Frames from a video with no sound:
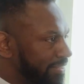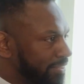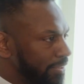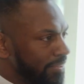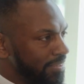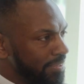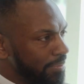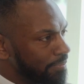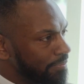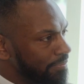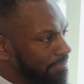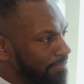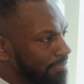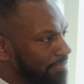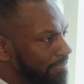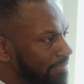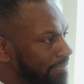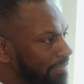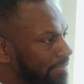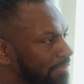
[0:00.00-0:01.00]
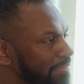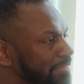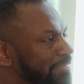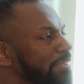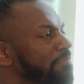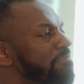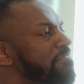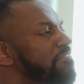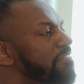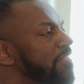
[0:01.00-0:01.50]
So
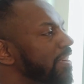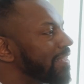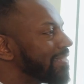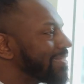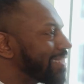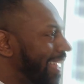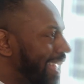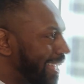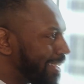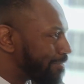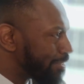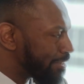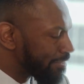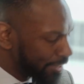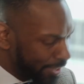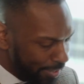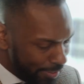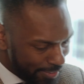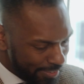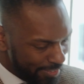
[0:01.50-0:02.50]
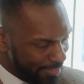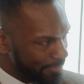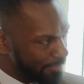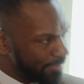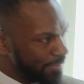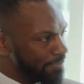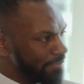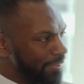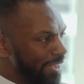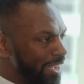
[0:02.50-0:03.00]
some first-hand reviews
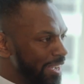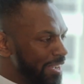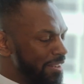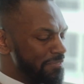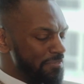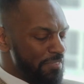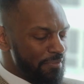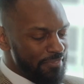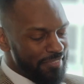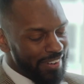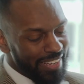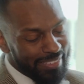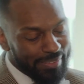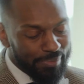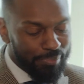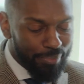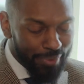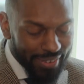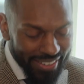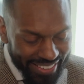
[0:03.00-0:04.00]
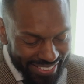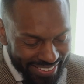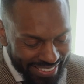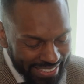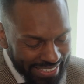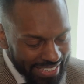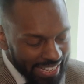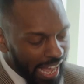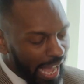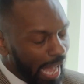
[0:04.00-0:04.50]
from friends. Brilliant.
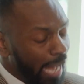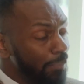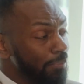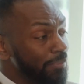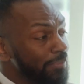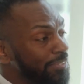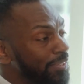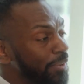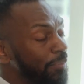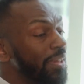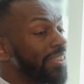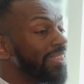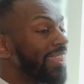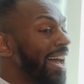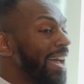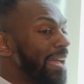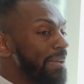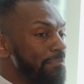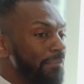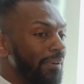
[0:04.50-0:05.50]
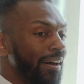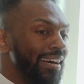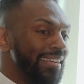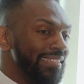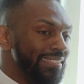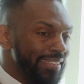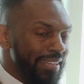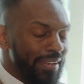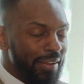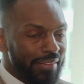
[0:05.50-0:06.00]
So with that in
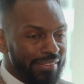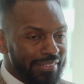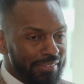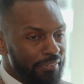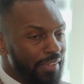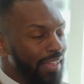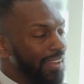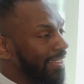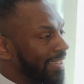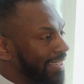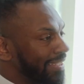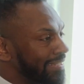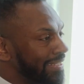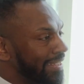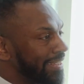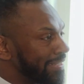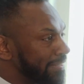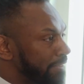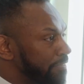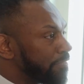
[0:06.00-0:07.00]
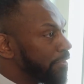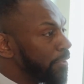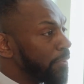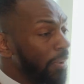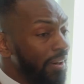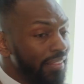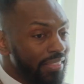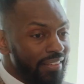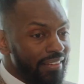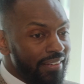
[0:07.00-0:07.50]
mind, like I said,
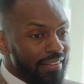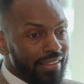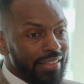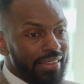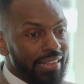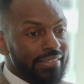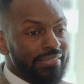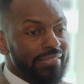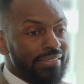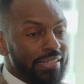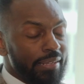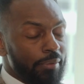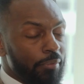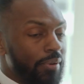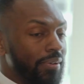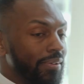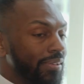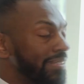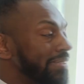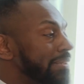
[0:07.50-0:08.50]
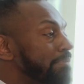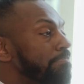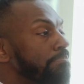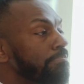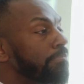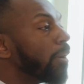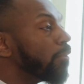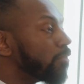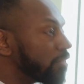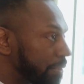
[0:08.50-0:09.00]
there's
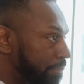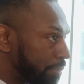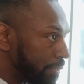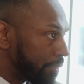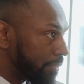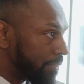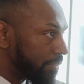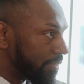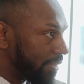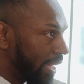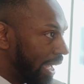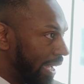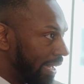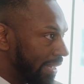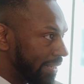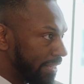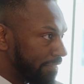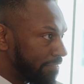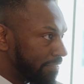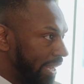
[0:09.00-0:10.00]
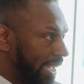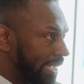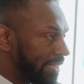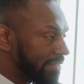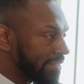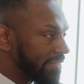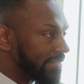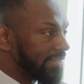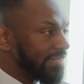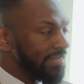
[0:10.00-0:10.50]
multiple different
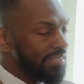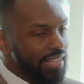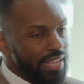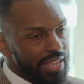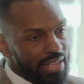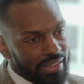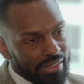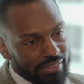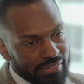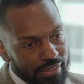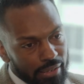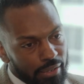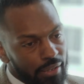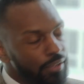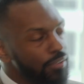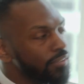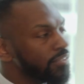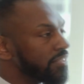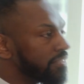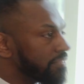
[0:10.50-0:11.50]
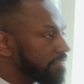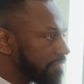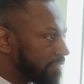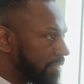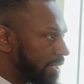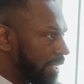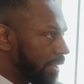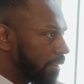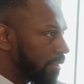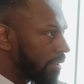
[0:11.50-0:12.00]
agencies here. There's loads
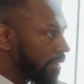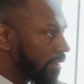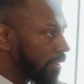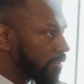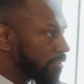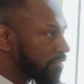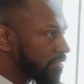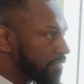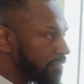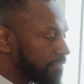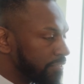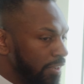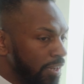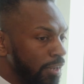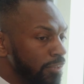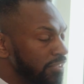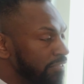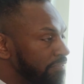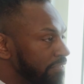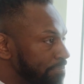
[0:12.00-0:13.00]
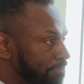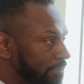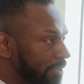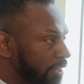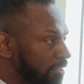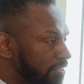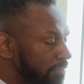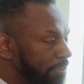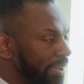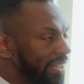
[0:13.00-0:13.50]

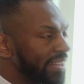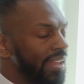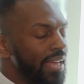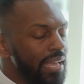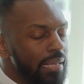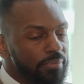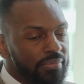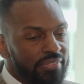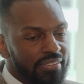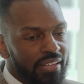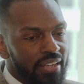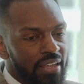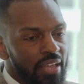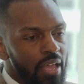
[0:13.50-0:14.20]
of big names.